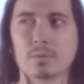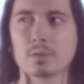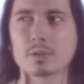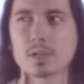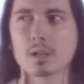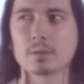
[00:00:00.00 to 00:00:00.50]

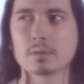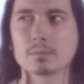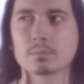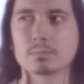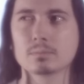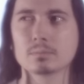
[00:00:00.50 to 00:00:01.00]
First, second.
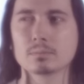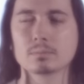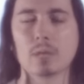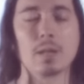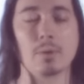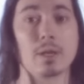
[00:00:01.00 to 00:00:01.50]

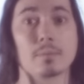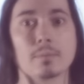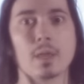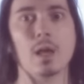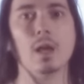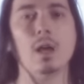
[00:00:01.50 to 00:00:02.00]
Anyway.
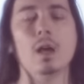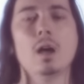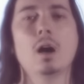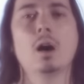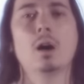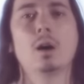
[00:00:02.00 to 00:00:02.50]

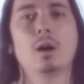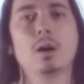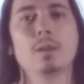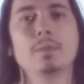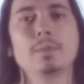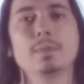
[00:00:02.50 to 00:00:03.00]

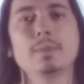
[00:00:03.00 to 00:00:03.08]
The